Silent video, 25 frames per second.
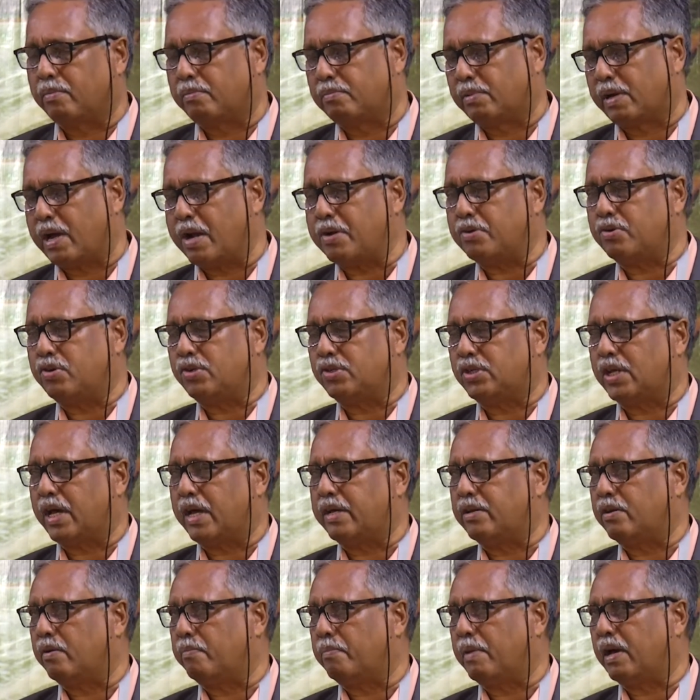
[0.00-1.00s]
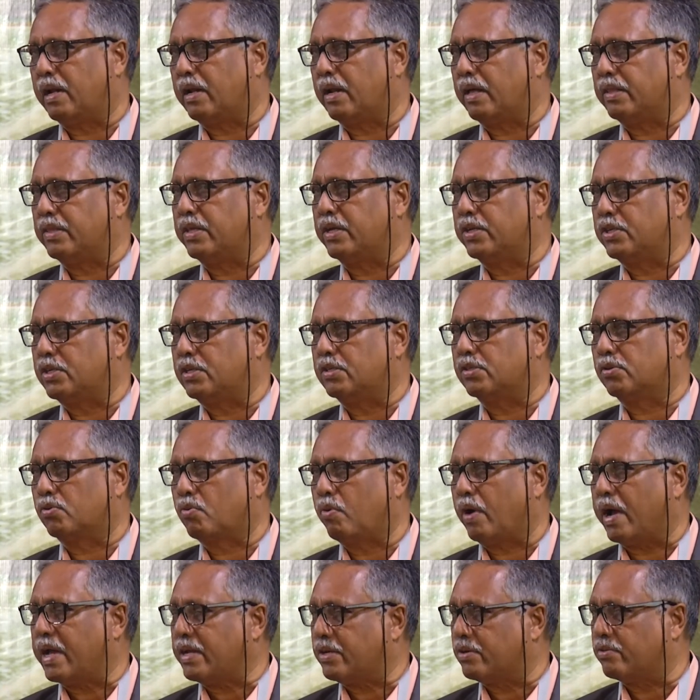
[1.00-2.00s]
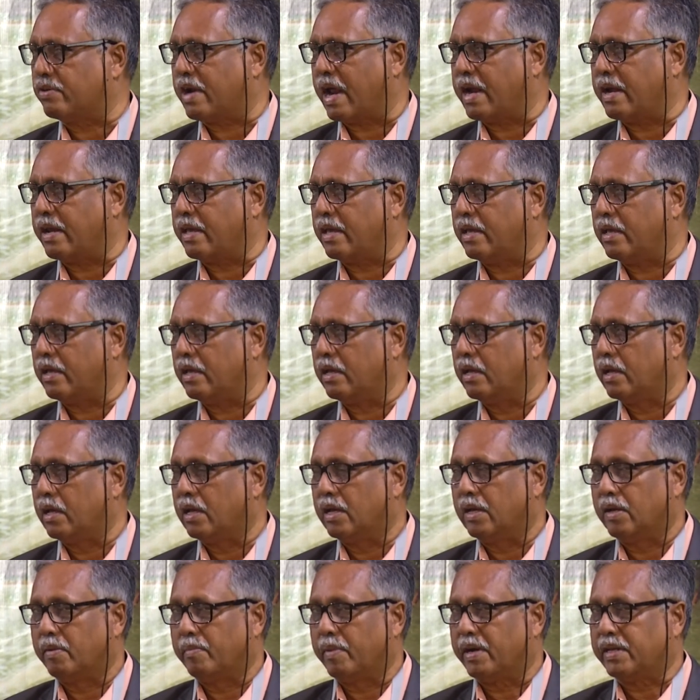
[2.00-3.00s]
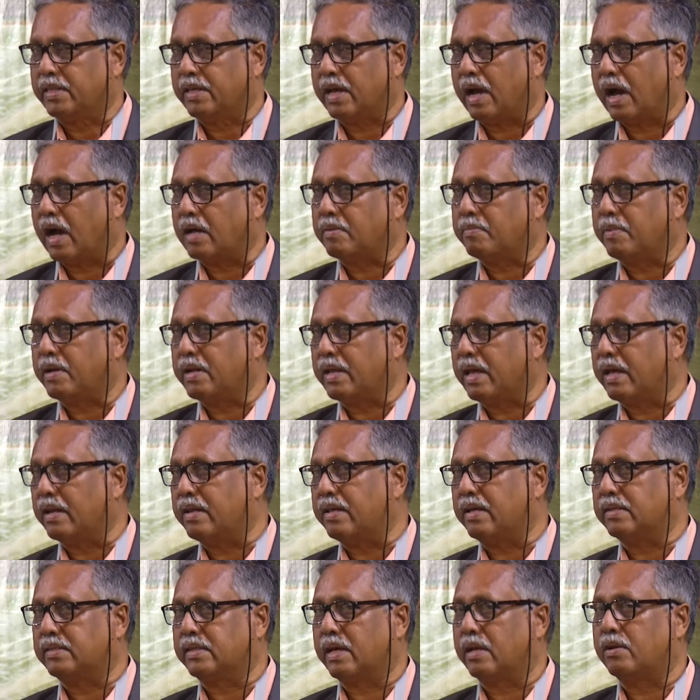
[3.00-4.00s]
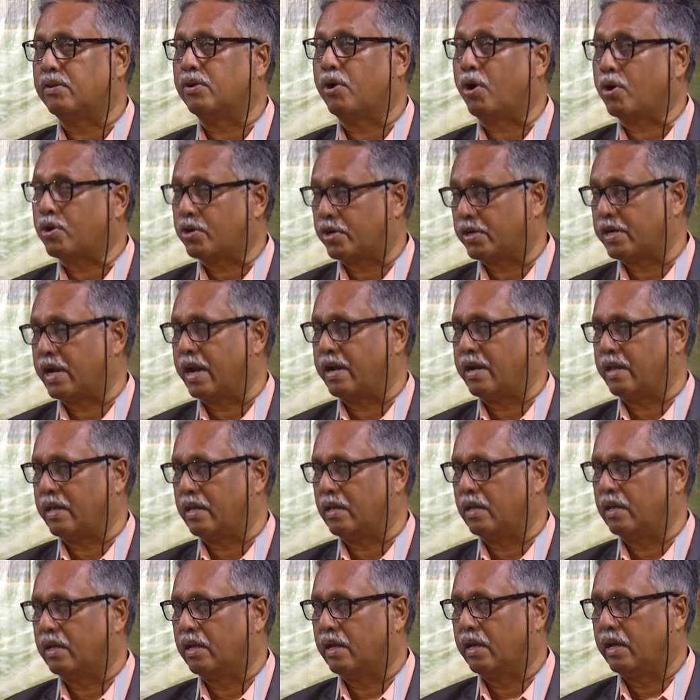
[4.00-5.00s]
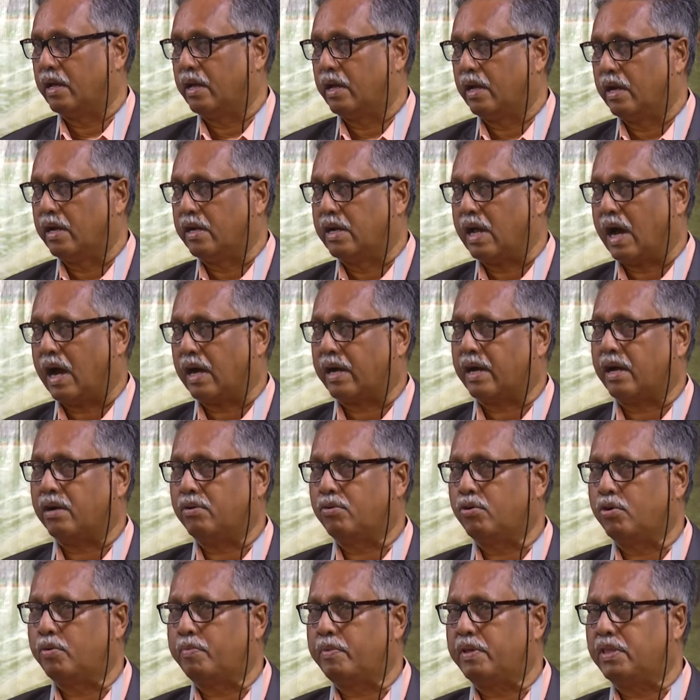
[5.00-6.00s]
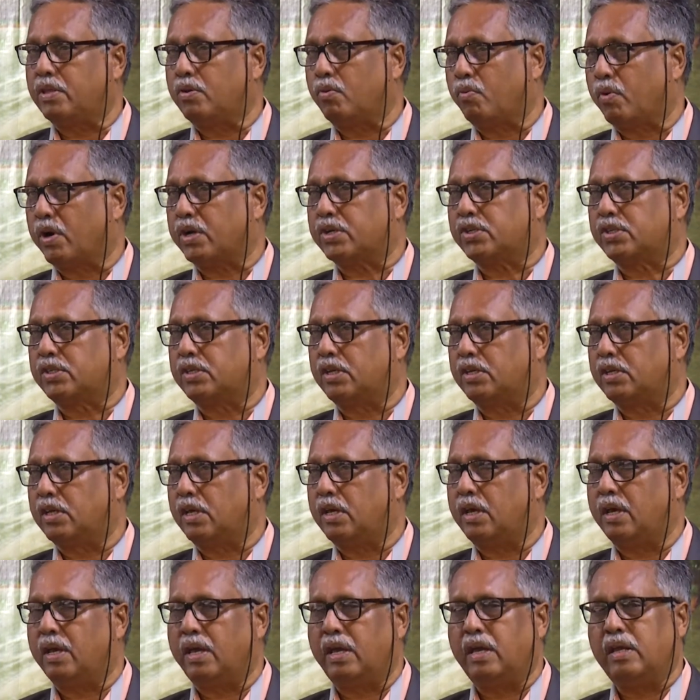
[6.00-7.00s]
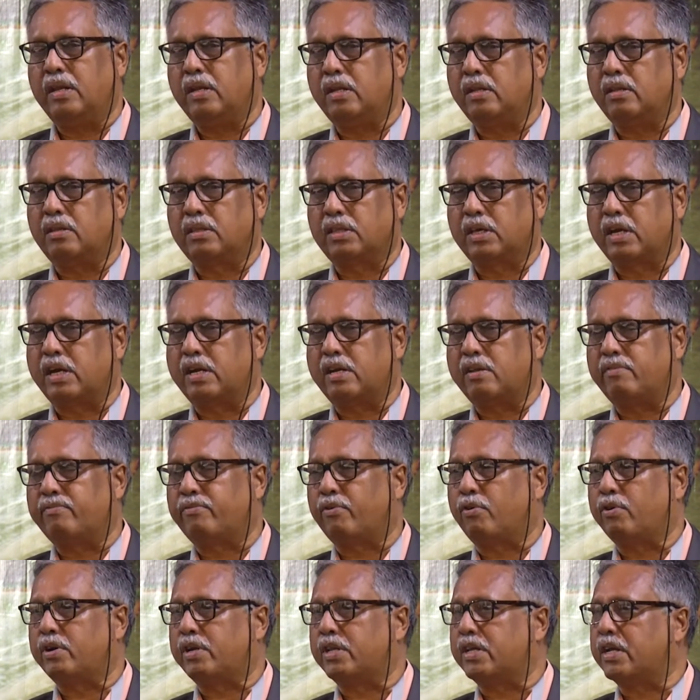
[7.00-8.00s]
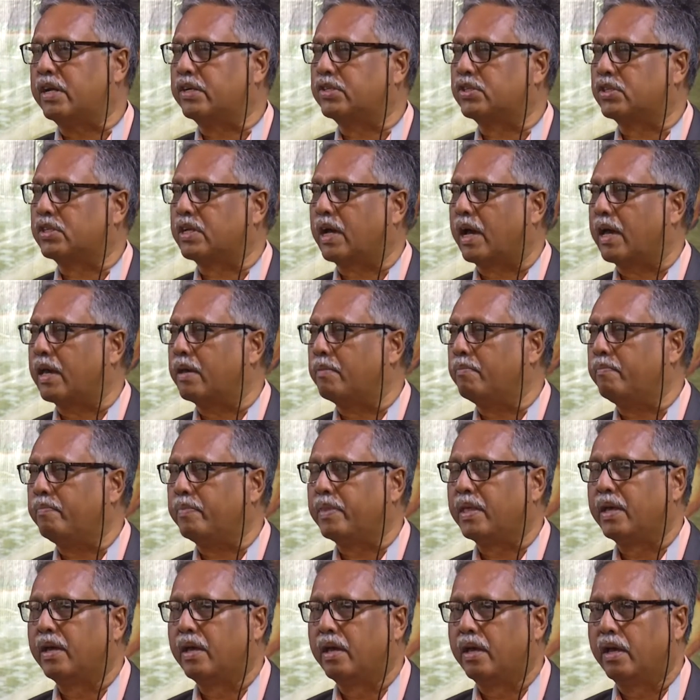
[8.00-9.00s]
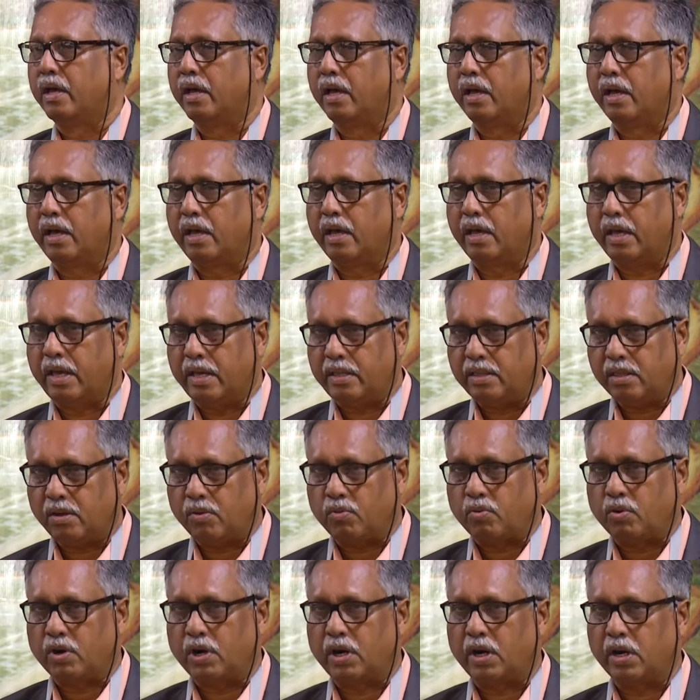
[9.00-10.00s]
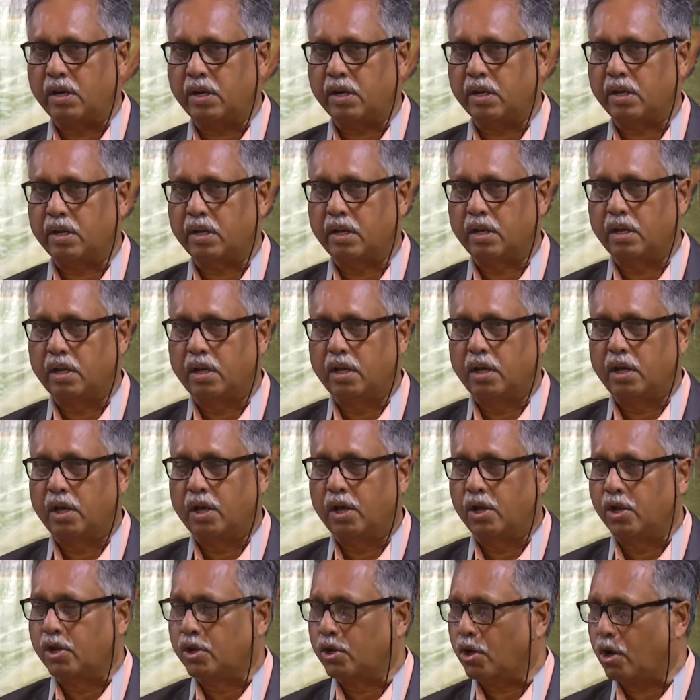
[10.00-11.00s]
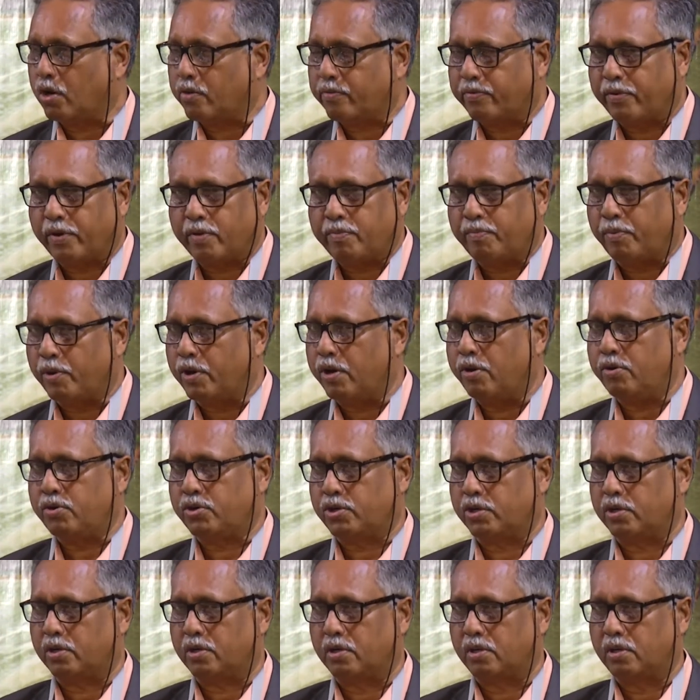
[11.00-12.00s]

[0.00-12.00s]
countryside of Bangladesh is quite ready, but the urban areas are not ready. Dhaka could be the worst city in 30, 40 years' time in the world, not for pollution,